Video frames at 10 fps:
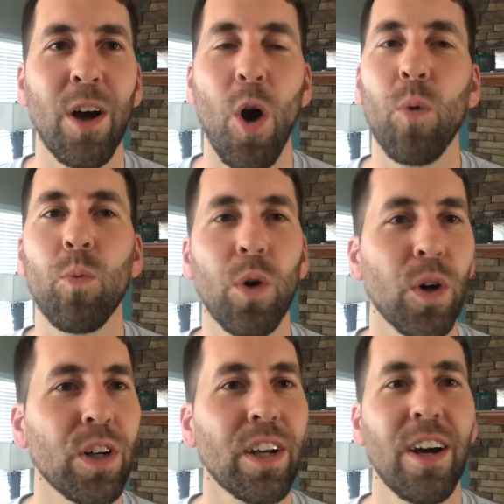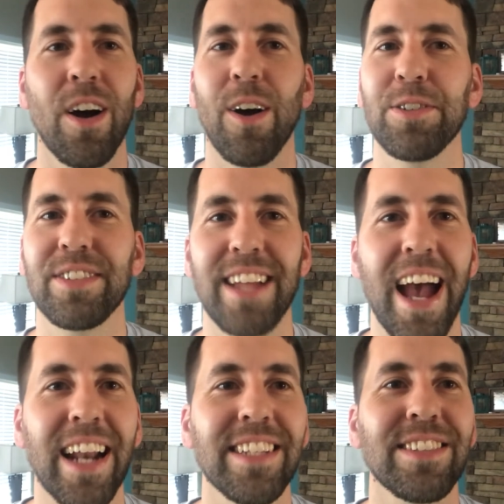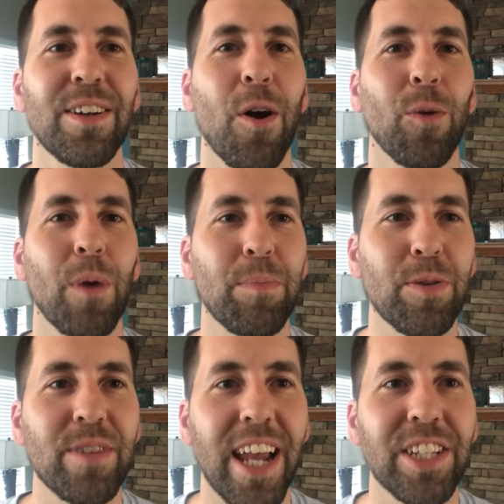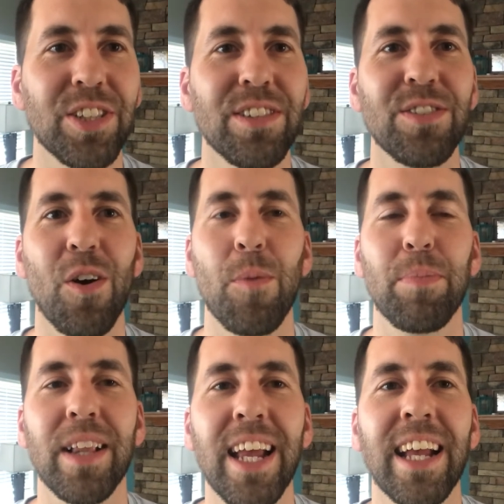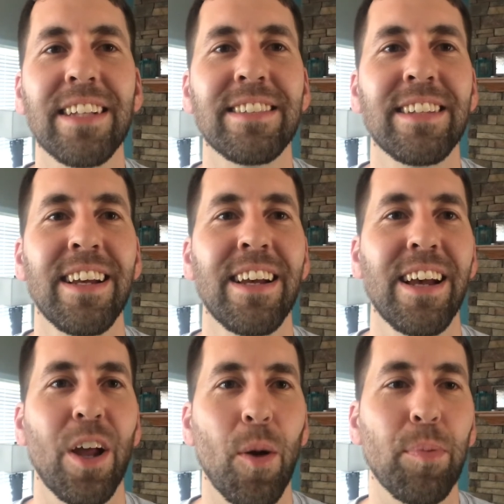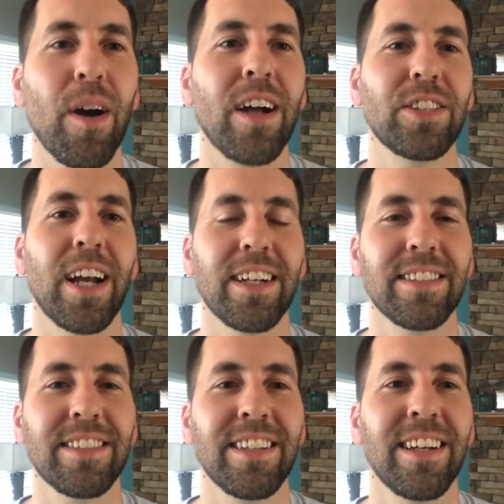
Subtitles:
our work, our status, our reputations, our plans, and our projects.